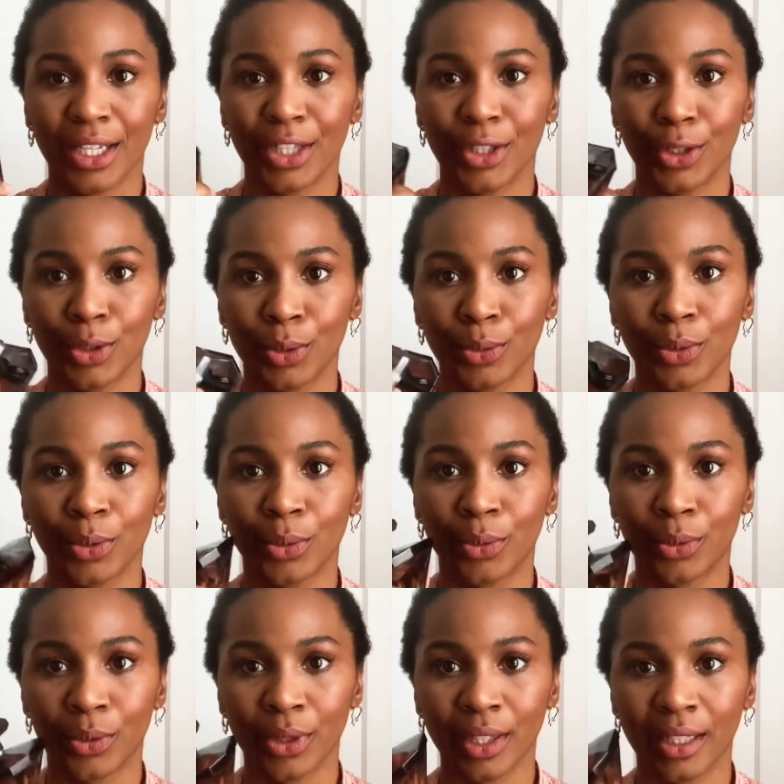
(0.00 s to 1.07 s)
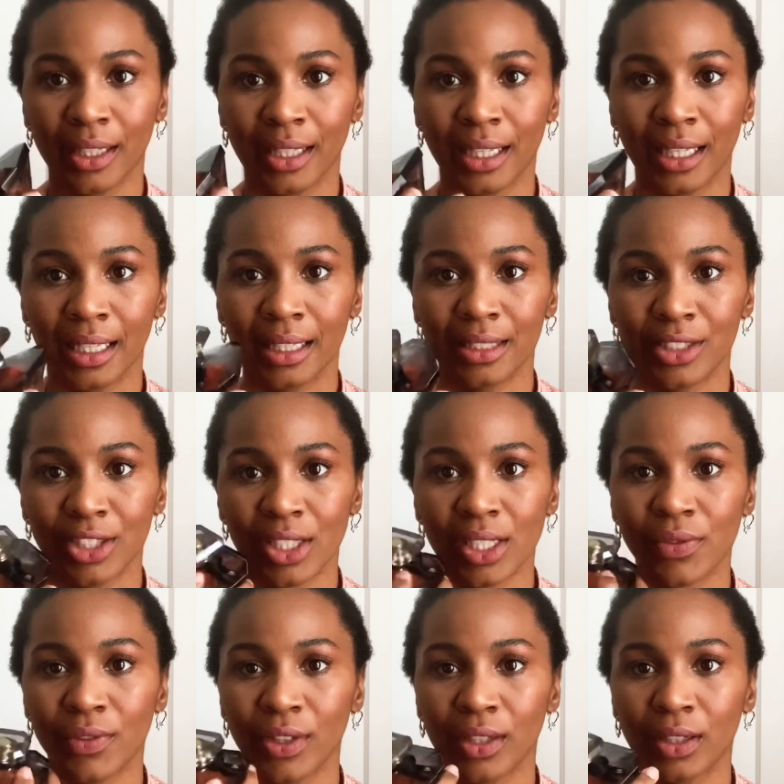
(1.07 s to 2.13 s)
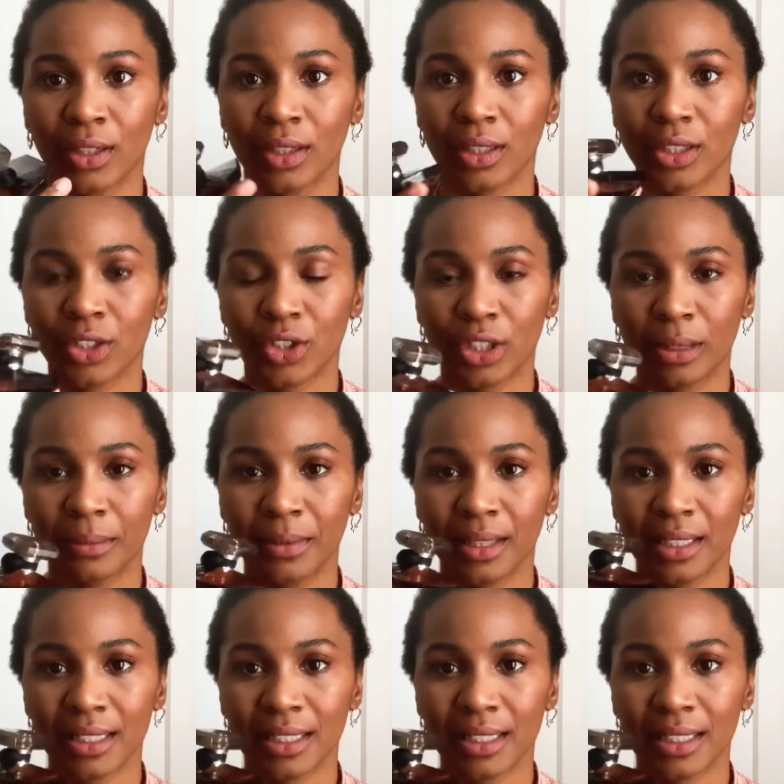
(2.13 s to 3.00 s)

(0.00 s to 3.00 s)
you will really just feel extremely